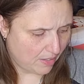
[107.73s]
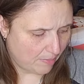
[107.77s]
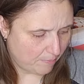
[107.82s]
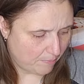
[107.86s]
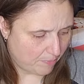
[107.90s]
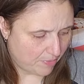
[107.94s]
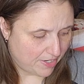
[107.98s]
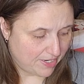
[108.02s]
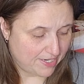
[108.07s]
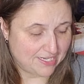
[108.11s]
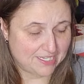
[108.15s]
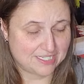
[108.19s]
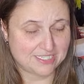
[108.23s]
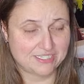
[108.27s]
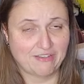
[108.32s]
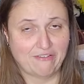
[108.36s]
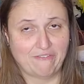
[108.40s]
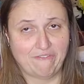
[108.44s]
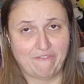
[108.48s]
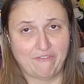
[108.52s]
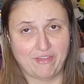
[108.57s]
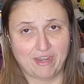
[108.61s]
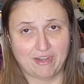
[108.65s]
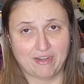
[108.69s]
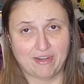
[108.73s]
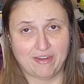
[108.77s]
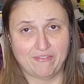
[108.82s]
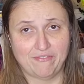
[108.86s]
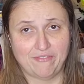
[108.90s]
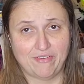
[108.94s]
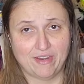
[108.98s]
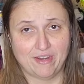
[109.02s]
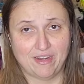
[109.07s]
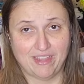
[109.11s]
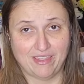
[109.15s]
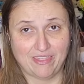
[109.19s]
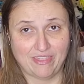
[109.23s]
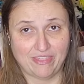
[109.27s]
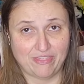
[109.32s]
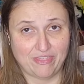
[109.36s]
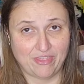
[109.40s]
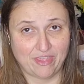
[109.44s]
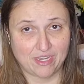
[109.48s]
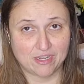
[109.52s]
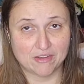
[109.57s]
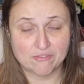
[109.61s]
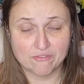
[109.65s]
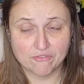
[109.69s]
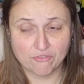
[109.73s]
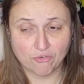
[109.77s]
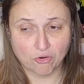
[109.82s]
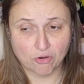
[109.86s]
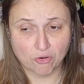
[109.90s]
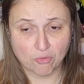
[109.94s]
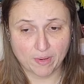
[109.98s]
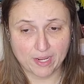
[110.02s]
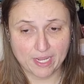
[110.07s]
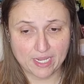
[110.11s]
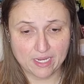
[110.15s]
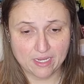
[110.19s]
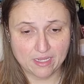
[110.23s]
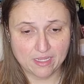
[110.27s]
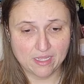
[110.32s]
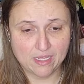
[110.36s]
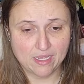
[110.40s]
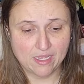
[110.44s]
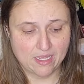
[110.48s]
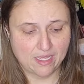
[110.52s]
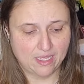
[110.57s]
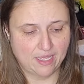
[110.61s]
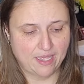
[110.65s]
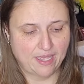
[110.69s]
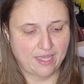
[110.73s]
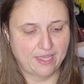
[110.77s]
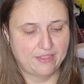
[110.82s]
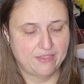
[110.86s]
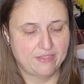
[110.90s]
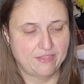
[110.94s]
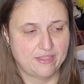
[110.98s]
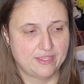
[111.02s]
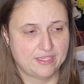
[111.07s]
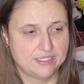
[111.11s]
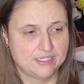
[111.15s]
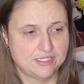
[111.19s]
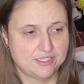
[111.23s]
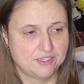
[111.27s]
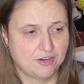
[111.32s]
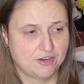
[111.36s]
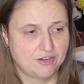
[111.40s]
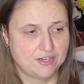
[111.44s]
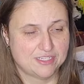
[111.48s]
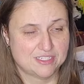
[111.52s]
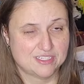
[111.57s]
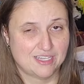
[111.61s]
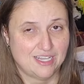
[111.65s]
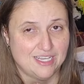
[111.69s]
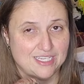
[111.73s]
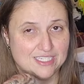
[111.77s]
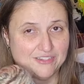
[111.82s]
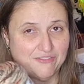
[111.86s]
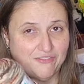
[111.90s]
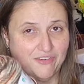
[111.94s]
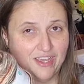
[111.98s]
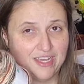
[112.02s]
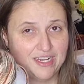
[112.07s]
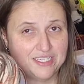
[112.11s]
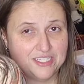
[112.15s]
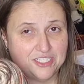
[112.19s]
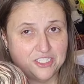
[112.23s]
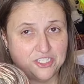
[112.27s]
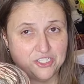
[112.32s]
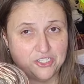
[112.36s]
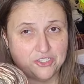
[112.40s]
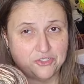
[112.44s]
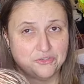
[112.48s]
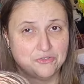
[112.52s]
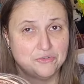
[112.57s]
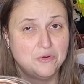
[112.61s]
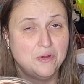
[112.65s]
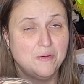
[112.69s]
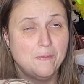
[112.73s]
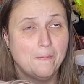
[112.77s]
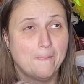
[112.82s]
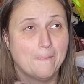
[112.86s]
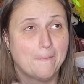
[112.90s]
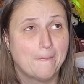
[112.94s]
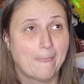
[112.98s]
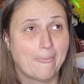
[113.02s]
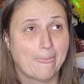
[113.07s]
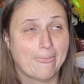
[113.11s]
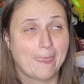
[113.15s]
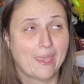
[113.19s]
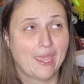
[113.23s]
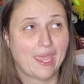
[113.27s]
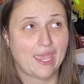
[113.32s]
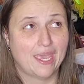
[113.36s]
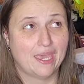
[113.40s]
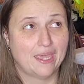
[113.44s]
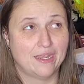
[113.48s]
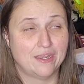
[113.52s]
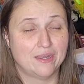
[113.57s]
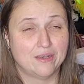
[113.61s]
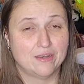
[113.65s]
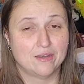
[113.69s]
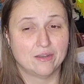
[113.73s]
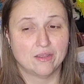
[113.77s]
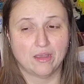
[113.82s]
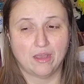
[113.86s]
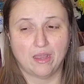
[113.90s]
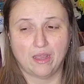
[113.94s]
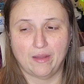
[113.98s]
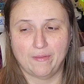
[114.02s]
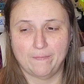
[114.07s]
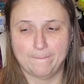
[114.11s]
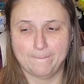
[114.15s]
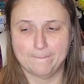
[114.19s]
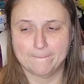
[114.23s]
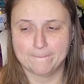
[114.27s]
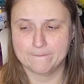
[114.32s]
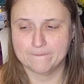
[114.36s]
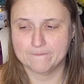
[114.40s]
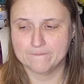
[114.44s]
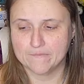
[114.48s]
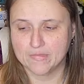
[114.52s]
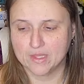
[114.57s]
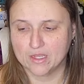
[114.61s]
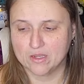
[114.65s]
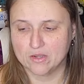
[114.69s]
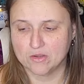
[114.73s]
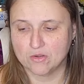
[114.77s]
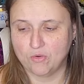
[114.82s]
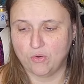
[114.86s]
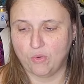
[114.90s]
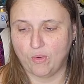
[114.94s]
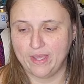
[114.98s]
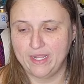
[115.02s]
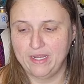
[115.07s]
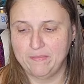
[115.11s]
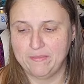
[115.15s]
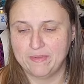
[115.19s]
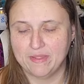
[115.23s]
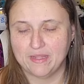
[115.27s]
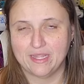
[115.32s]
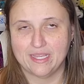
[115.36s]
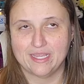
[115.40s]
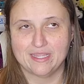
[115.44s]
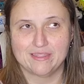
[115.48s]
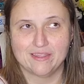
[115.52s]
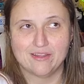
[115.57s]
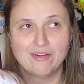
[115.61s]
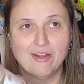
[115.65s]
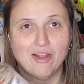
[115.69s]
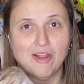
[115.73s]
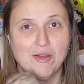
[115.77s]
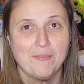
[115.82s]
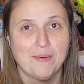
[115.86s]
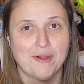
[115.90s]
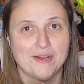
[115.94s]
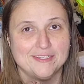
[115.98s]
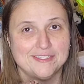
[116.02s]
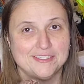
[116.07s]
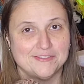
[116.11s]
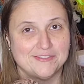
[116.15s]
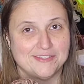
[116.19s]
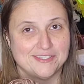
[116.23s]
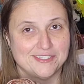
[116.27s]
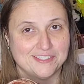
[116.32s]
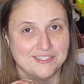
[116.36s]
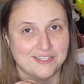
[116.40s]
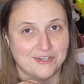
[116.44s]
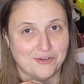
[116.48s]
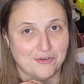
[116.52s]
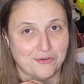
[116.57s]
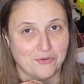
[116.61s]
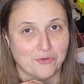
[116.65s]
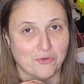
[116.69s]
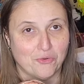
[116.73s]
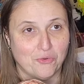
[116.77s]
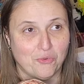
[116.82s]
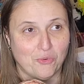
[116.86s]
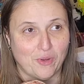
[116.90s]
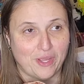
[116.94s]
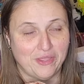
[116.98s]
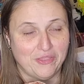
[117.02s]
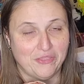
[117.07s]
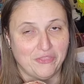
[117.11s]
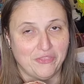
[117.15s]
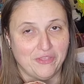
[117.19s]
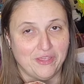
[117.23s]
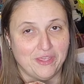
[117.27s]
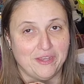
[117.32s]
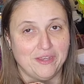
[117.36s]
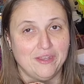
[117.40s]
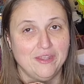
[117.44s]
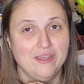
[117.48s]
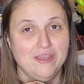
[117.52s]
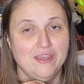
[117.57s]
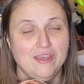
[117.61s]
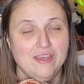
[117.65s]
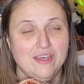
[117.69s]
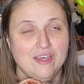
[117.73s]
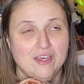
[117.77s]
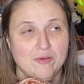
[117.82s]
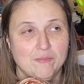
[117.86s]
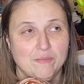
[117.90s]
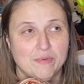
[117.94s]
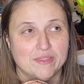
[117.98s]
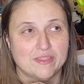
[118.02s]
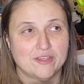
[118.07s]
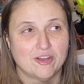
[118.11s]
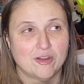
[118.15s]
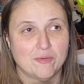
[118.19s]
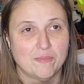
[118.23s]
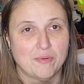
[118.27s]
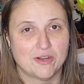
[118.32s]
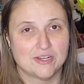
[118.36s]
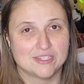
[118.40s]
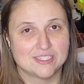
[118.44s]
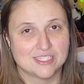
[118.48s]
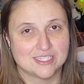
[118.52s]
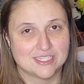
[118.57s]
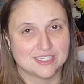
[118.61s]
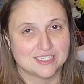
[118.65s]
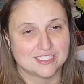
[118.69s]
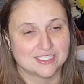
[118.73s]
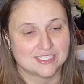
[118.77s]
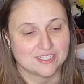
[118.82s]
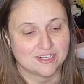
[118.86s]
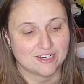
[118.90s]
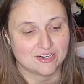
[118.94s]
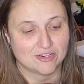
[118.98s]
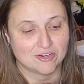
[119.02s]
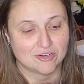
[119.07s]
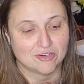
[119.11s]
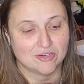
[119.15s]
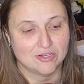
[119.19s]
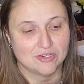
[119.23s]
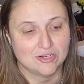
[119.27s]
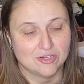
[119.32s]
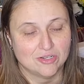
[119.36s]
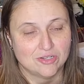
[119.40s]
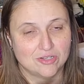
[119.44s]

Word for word: but it is a very very thin four weight, and this yarn is classified as a two. And quite a bit. Like there are parts of this that are quite thin, but there are parts of this that are